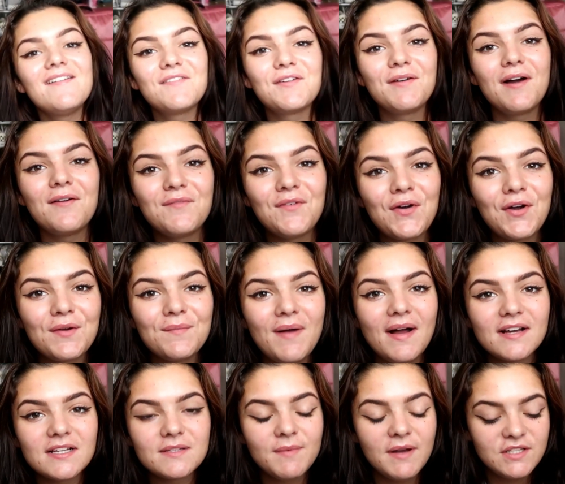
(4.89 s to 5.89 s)
everyone, welcome
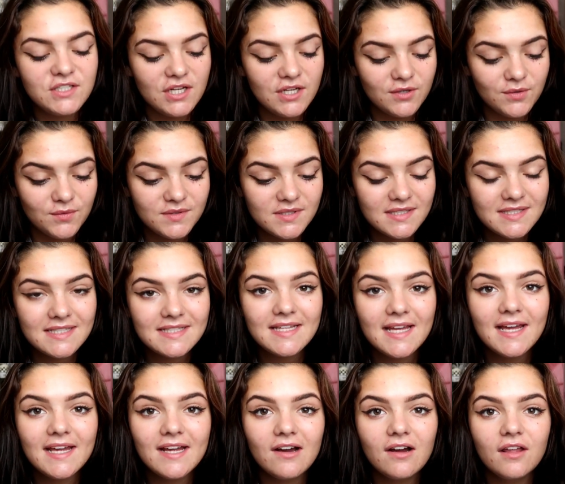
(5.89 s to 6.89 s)
back to my channel. So
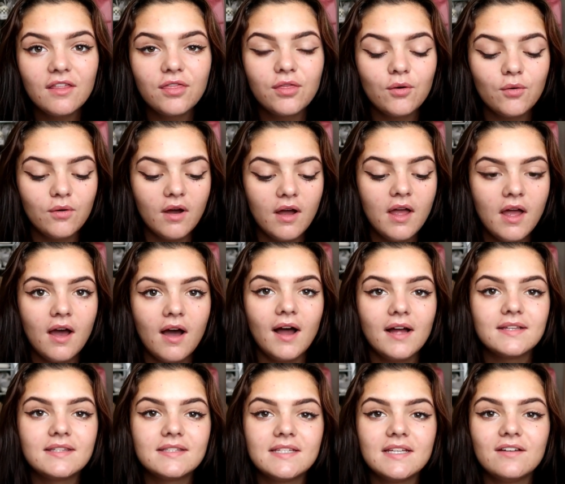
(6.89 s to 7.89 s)
today I thought
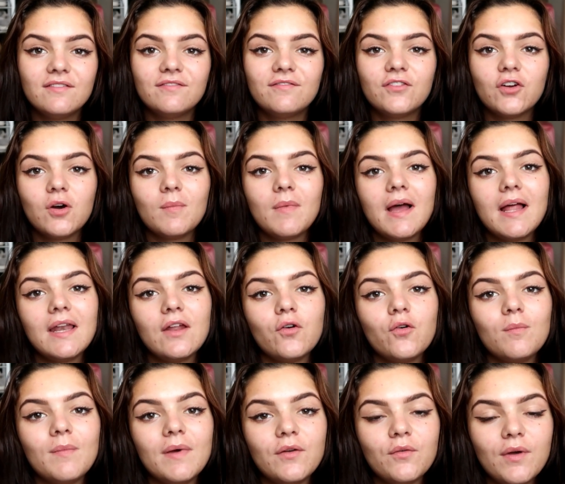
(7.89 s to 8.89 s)
I'd sit and film a
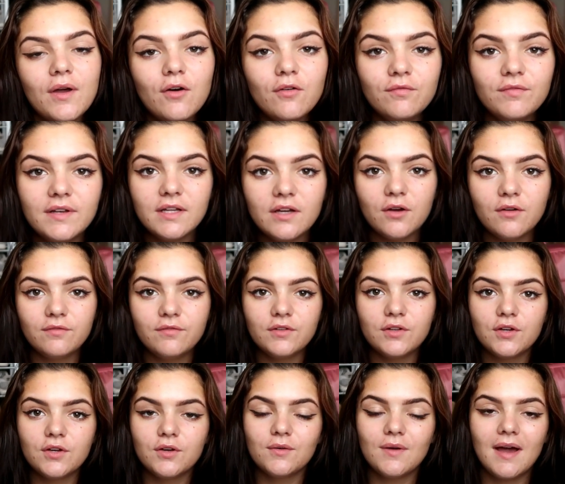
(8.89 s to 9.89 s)
little mental health video for
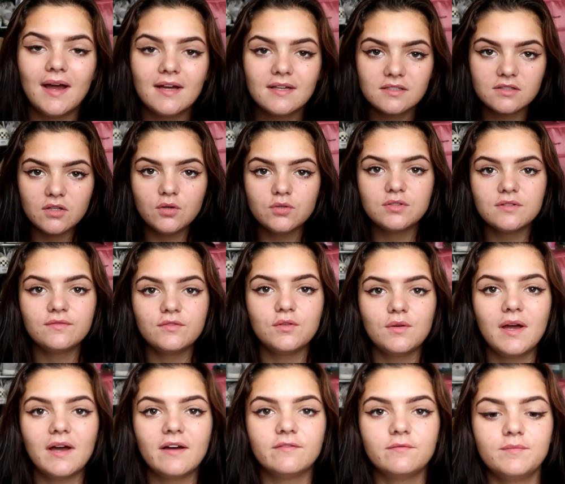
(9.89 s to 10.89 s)
you, as loads of you
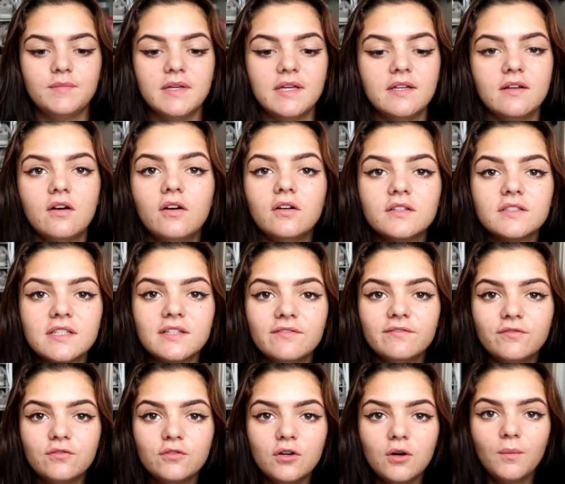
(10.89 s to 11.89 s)
have been asking
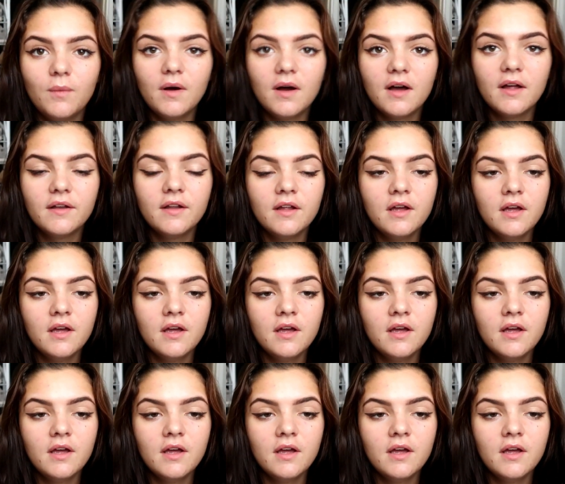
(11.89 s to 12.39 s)
for one.